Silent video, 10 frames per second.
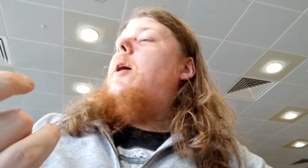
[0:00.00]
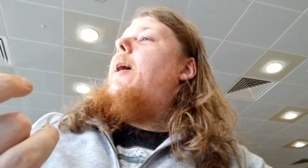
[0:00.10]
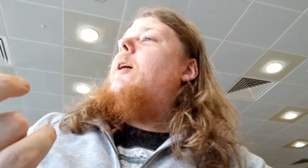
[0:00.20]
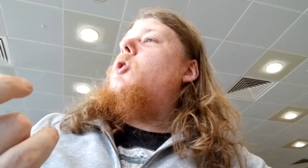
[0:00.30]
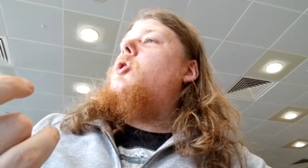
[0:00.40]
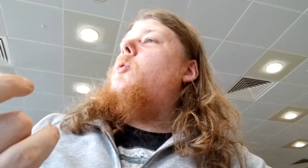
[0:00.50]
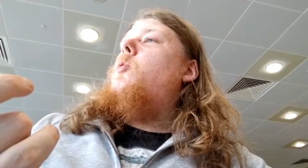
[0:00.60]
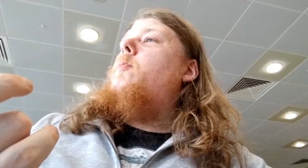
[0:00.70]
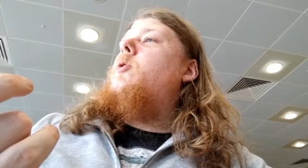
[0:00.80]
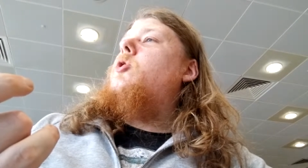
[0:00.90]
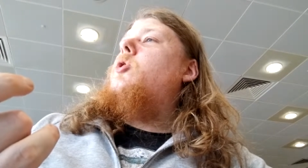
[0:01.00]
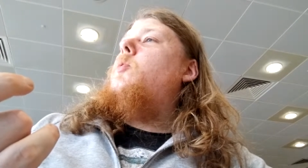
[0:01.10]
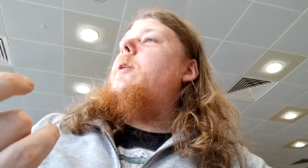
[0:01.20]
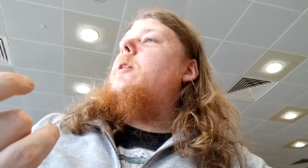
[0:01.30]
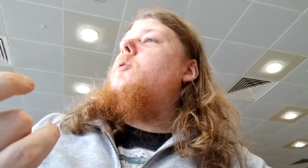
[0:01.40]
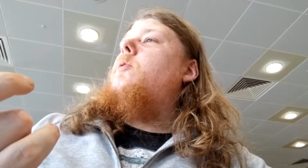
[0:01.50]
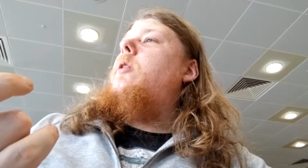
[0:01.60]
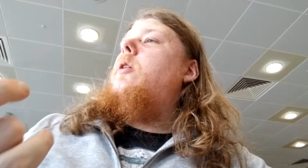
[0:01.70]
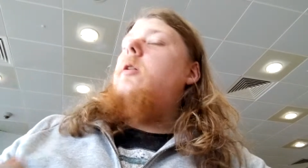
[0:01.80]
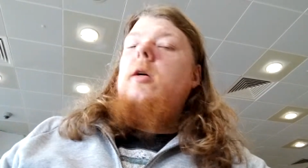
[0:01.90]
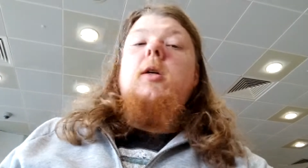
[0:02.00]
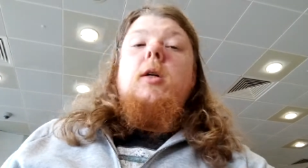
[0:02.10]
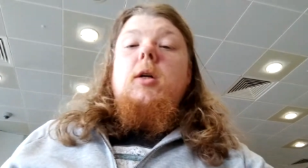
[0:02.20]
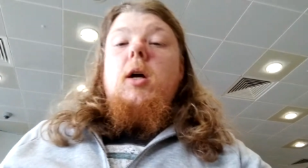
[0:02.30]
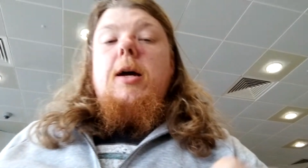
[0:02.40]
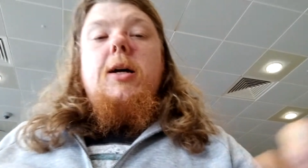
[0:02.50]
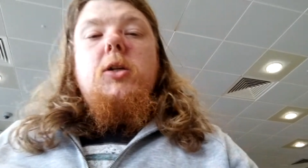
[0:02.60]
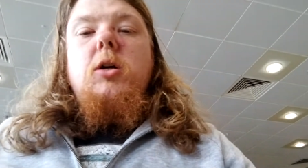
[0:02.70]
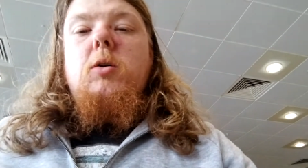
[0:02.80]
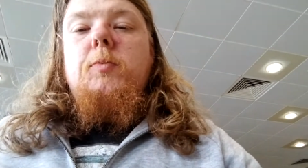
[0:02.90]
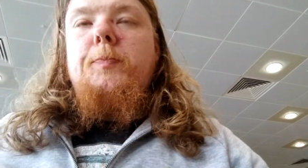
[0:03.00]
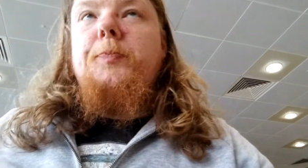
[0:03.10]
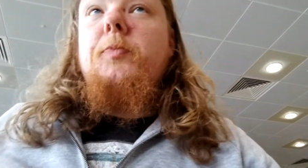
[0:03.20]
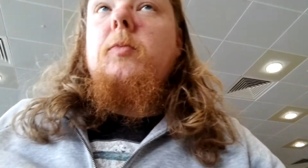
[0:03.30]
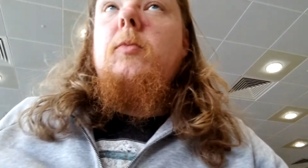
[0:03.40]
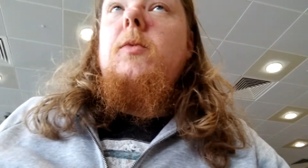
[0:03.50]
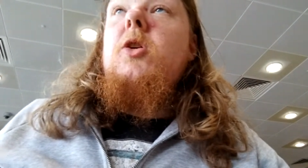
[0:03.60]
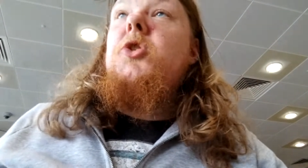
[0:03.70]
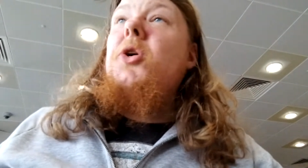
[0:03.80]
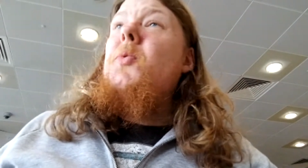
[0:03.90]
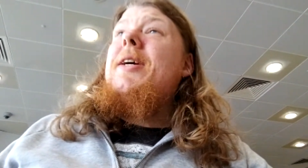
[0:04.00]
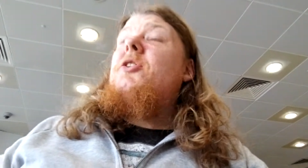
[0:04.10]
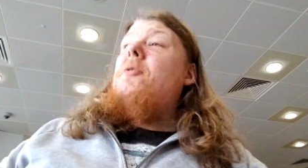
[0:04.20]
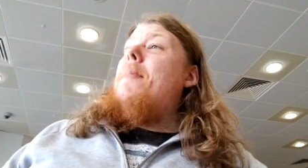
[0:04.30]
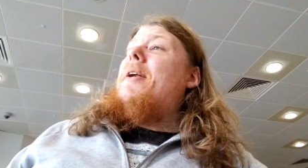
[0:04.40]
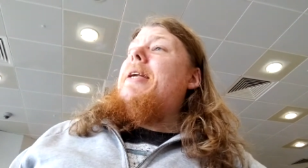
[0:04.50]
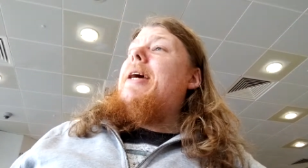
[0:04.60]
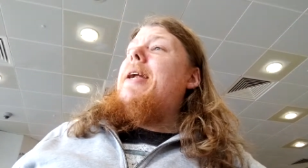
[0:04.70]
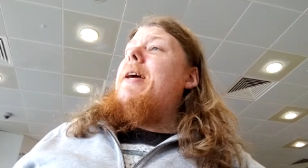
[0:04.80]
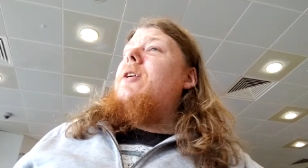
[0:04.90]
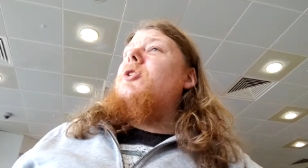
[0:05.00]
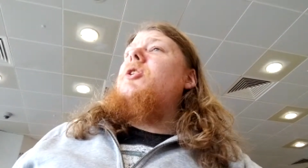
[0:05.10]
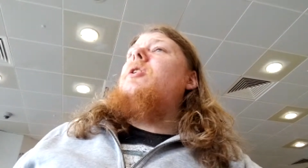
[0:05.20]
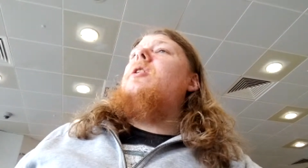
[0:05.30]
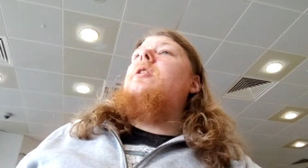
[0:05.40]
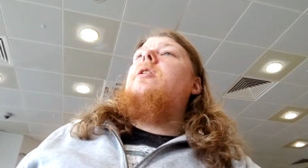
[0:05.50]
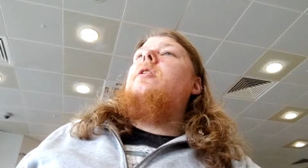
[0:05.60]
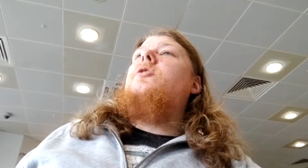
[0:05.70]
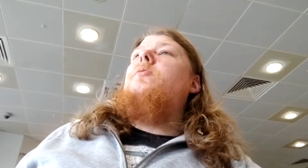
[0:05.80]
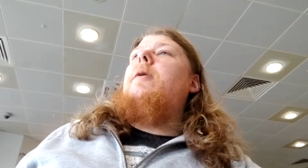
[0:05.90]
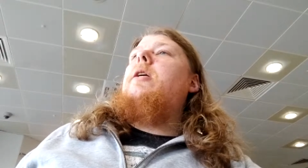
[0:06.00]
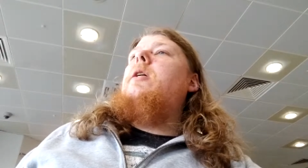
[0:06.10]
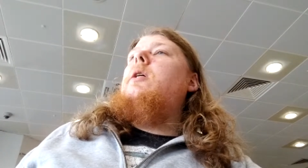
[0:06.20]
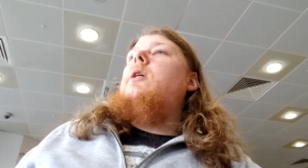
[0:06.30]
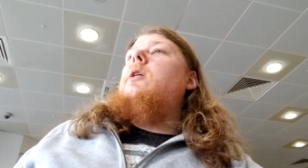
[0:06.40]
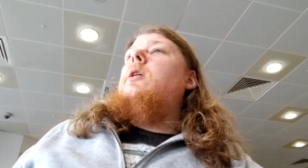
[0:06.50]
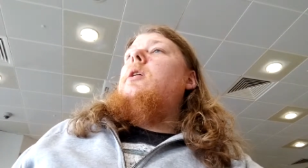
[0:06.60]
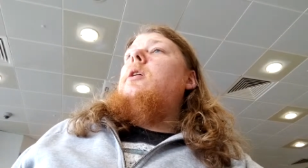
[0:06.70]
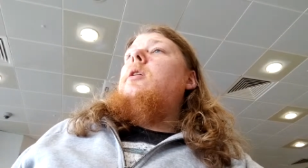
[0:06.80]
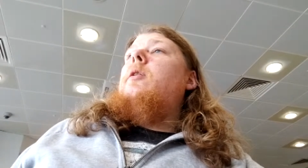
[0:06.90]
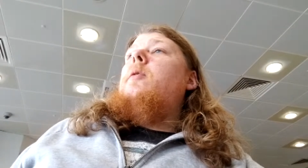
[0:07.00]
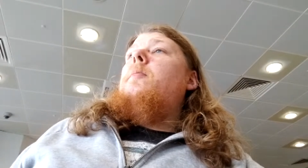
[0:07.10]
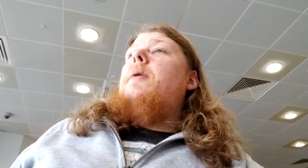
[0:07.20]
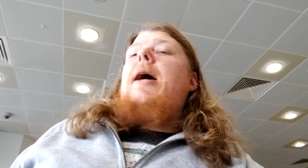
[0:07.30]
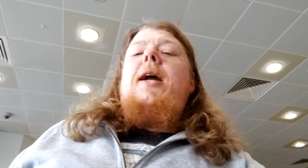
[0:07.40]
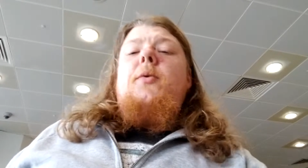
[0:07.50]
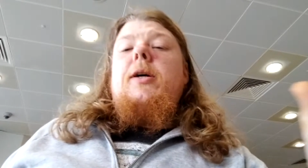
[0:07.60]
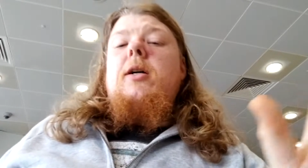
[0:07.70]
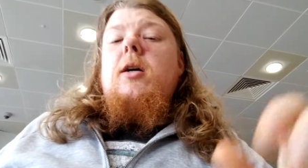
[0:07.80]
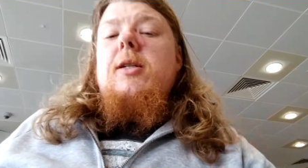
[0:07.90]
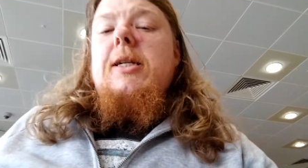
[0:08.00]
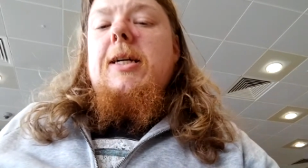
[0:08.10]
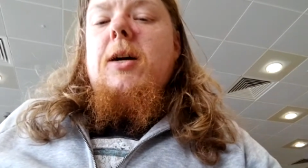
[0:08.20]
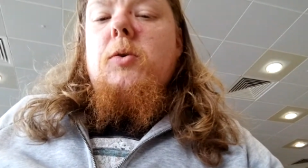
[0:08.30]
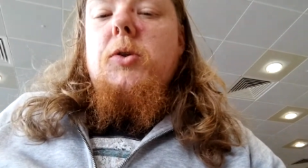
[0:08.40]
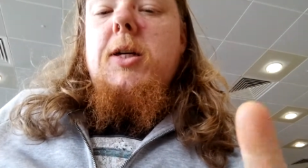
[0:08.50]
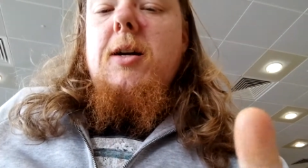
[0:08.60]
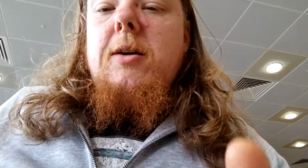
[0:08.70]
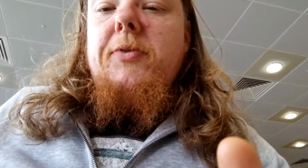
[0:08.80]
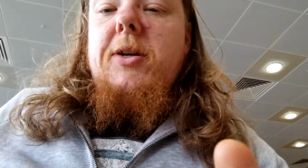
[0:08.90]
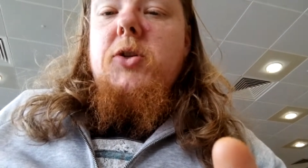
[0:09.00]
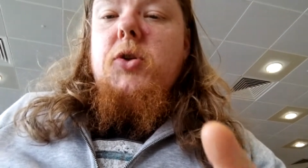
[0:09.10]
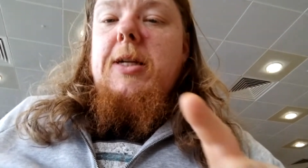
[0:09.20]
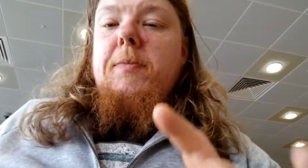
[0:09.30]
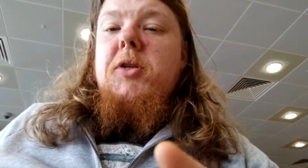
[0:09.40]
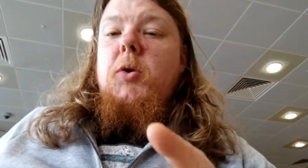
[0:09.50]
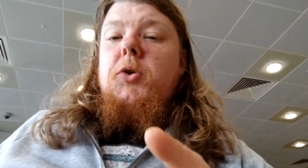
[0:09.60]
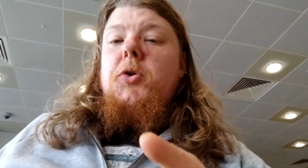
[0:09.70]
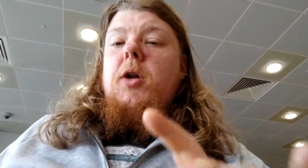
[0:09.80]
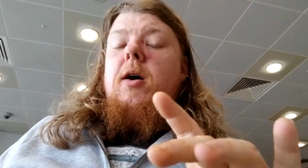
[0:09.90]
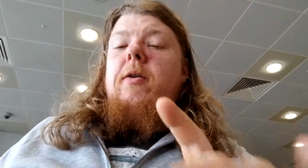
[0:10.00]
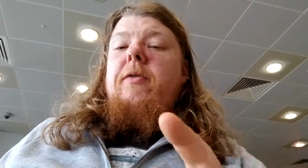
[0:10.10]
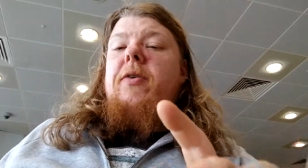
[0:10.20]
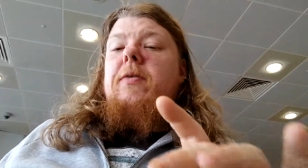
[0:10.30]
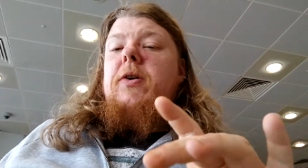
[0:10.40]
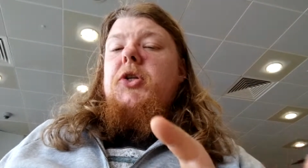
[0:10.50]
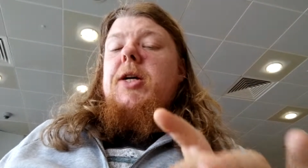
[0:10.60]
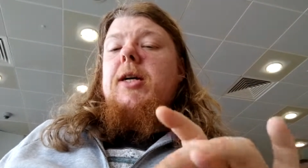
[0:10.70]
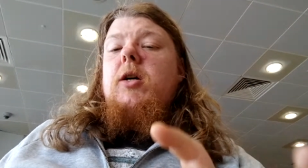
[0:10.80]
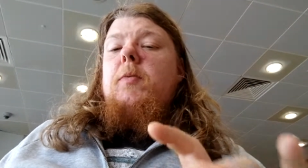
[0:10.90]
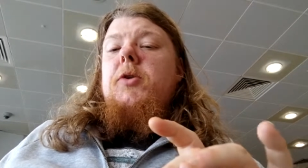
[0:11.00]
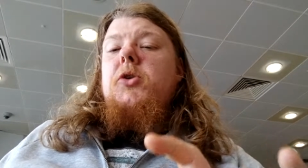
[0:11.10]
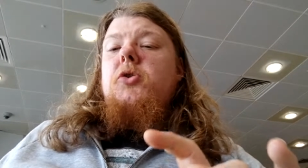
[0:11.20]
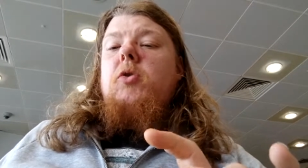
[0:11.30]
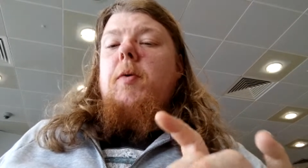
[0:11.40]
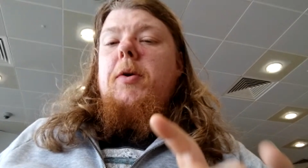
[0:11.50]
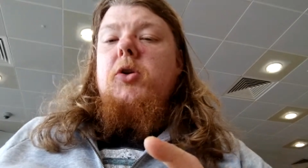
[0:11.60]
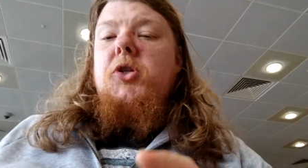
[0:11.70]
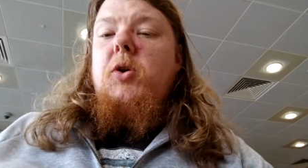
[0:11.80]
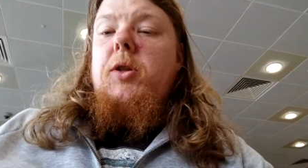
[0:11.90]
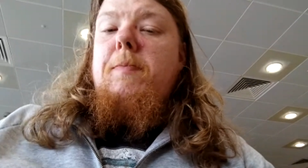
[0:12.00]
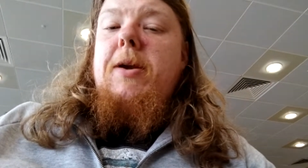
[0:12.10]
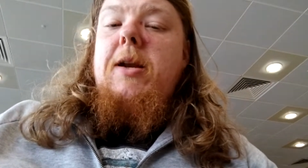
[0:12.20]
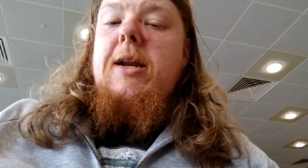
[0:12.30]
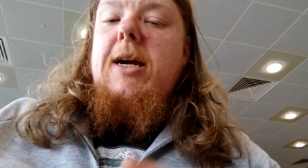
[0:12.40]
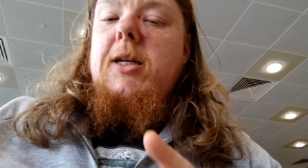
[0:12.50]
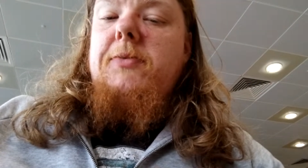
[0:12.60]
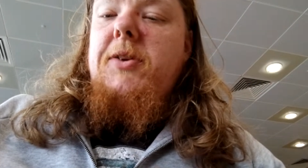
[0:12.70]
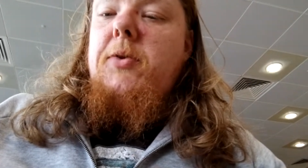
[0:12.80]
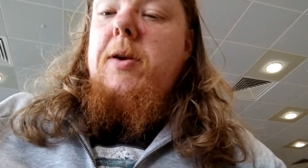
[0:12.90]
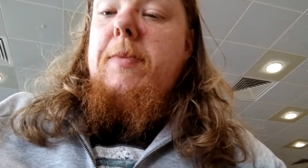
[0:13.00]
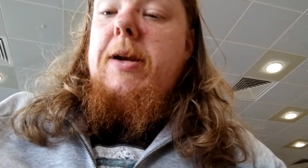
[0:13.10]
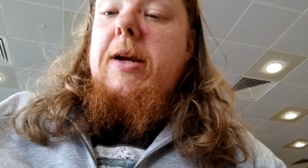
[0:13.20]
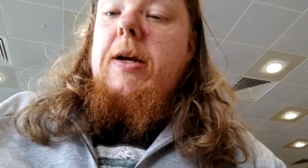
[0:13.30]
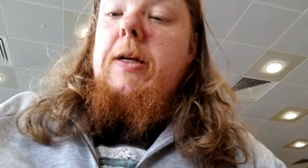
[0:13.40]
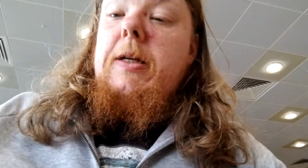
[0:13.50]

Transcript: Yeah, two, almost two weeks with it. Yeah, so two weeks from Monday, isn't it? So uh, that's not bad. But anyway, guys and girls, yeah, if you enjoy the episode, do like, favourite, share, comment, subscribe, and I'll see you on the next video in a minute.